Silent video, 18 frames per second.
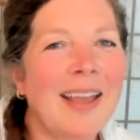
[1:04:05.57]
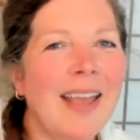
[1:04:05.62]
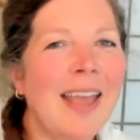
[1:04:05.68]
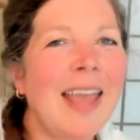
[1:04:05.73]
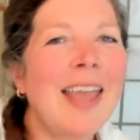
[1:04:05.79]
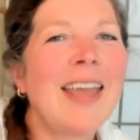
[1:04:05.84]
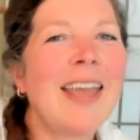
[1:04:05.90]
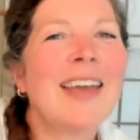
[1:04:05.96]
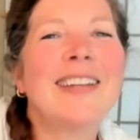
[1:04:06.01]

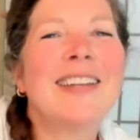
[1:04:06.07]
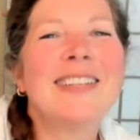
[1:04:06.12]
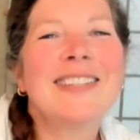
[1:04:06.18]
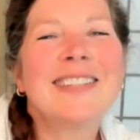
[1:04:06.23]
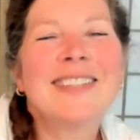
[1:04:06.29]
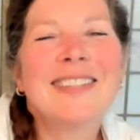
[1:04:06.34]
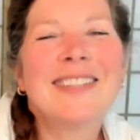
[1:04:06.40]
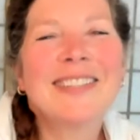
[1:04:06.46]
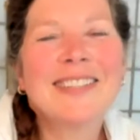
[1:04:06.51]

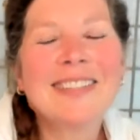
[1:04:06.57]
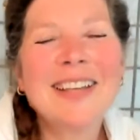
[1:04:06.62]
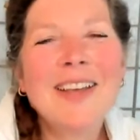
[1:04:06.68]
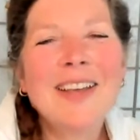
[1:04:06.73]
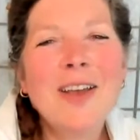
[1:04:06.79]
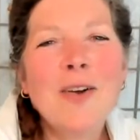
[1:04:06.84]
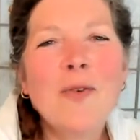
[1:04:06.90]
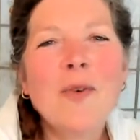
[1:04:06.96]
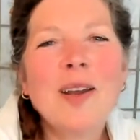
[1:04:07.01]
And
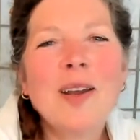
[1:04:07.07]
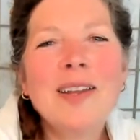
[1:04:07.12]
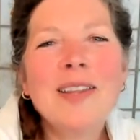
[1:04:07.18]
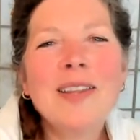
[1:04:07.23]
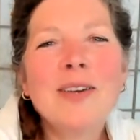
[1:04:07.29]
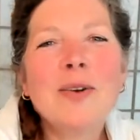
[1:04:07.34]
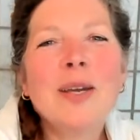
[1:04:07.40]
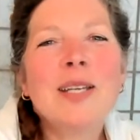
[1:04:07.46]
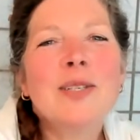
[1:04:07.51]
one of
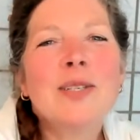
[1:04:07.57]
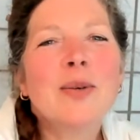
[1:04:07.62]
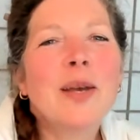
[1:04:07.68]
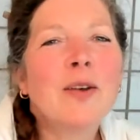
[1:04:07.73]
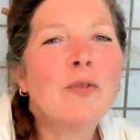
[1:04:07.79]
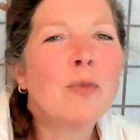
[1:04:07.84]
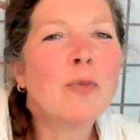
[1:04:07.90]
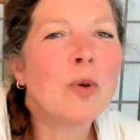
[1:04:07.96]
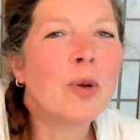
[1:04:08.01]
the grade
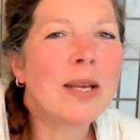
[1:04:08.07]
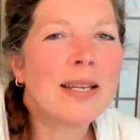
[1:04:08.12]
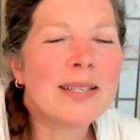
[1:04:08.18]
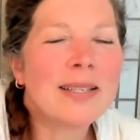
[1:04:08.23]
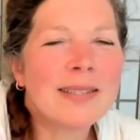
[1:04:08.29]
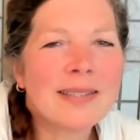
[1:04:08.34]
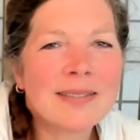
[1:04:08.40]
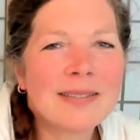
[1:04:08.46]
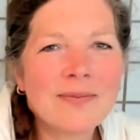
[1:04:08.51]
12
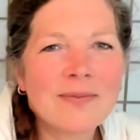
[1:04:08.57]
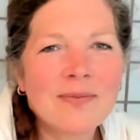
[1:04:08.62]
boys